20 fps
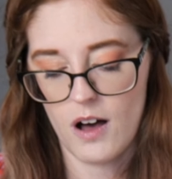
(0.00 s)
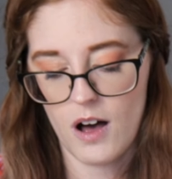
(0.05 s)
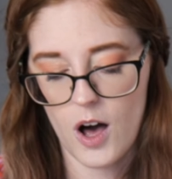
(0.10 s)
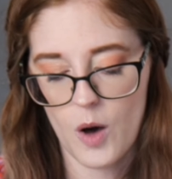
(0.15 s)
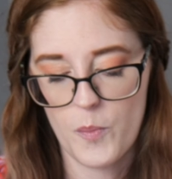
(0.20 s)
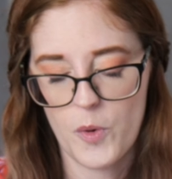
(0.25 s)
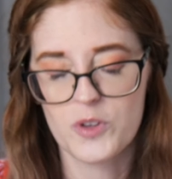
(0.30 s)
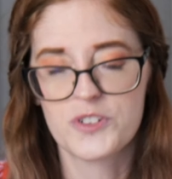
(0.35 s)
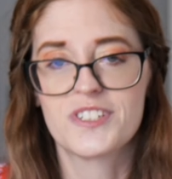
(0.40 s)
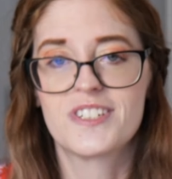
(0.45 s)

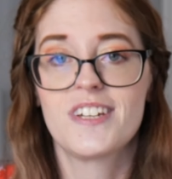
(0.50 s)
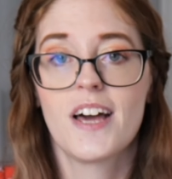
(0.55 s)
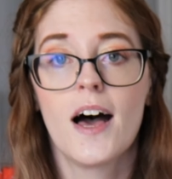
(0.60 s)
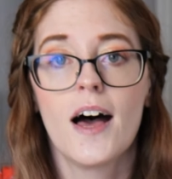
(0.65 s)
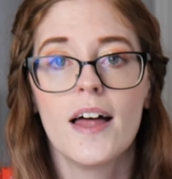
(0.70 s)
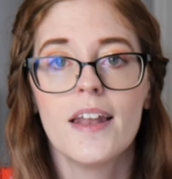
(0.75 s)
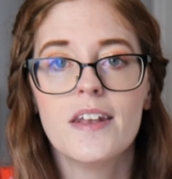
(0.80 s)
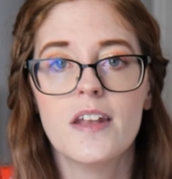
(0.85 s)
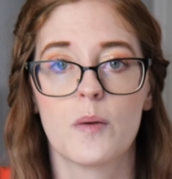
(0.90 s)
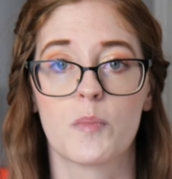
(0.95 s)
Almost
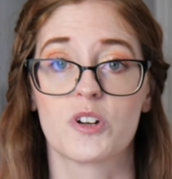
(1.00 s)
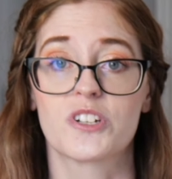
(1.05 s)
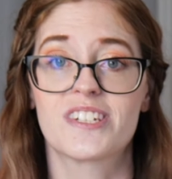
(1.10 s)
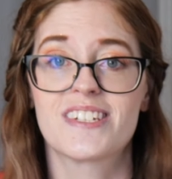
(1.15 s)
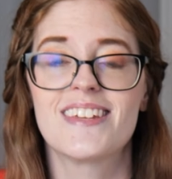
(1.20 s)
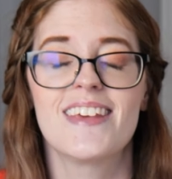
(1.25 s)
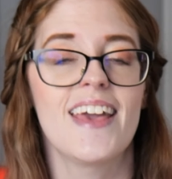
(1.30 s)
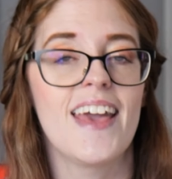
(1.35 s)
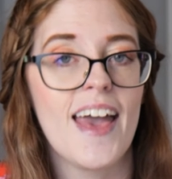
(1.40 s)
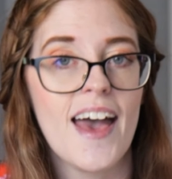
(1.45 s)
done. Number
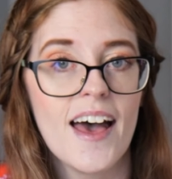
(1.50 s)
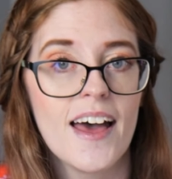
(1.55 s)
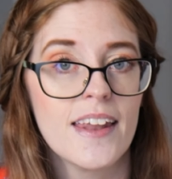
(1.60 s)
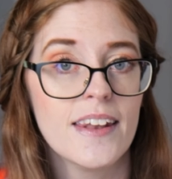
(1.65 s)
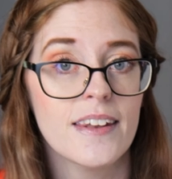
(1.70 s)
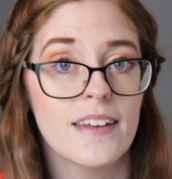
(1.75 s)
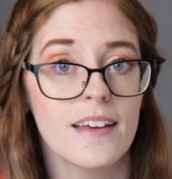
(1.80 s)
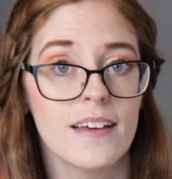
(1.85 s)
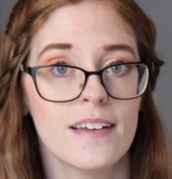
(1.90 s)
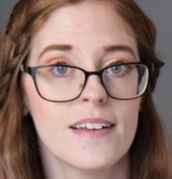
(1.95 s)

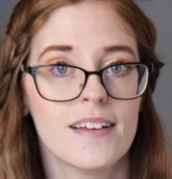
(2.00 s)
10